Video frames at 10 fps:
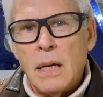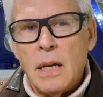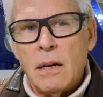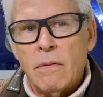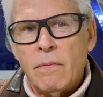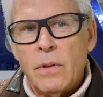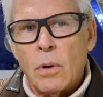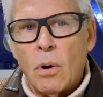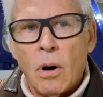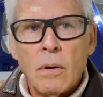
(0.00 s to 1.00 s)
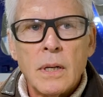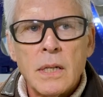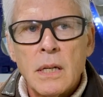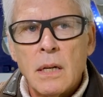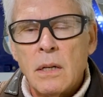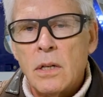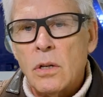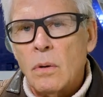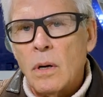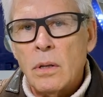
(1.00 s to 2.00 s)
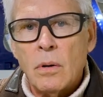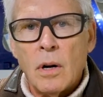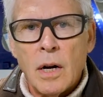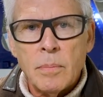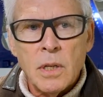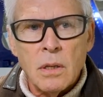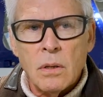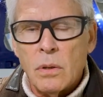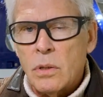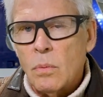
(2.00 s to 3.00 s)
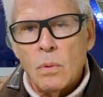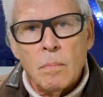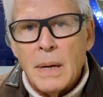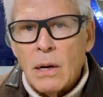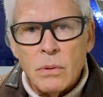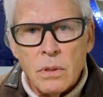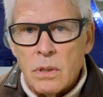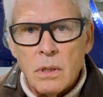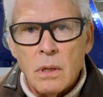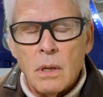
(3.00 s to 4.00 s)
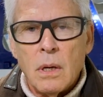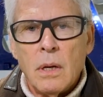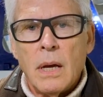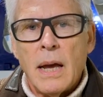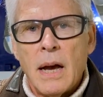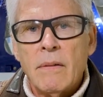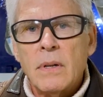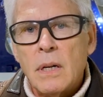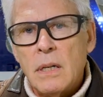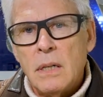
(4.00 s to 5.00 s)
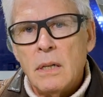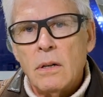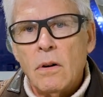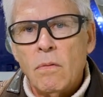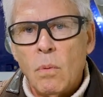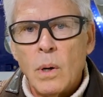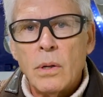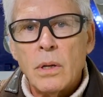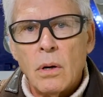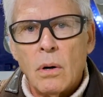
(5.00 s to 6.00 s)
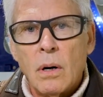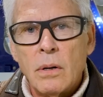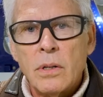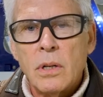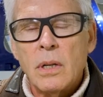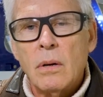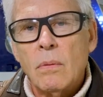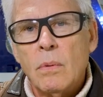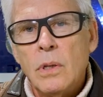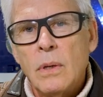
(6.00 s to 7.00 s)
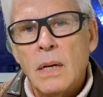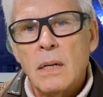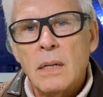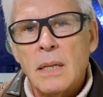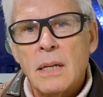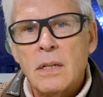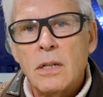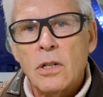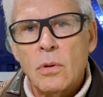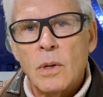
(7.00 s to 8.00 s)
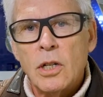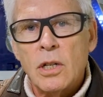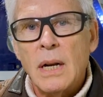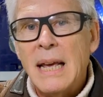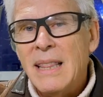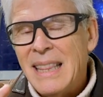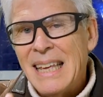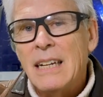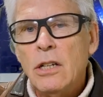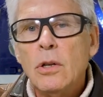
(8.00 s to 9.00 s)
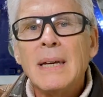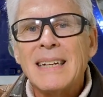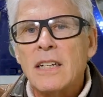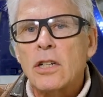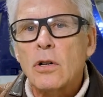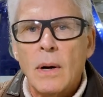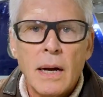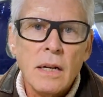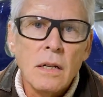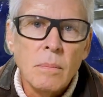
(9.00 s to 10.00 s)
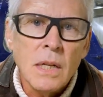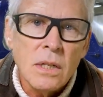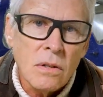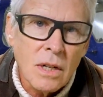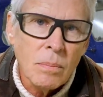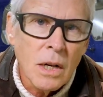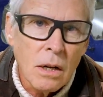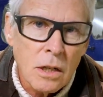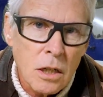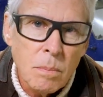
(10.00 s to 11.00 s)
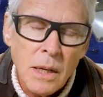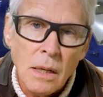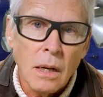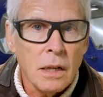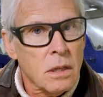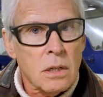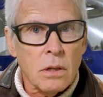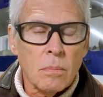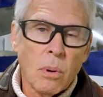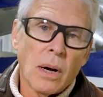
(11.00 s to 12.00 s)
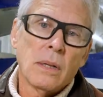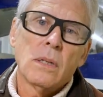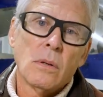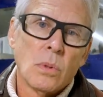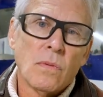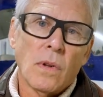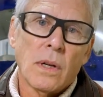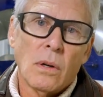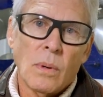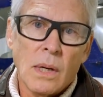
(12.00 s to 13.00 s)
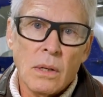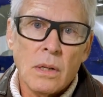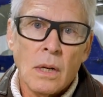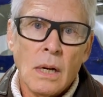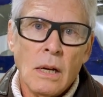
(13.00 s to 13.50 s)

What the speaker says: If there are antennas or other obstacles or mountains, have an idea of where they are so that when you get into that situation and then you get distracted because of something unexpected like this other pilot that was flying around,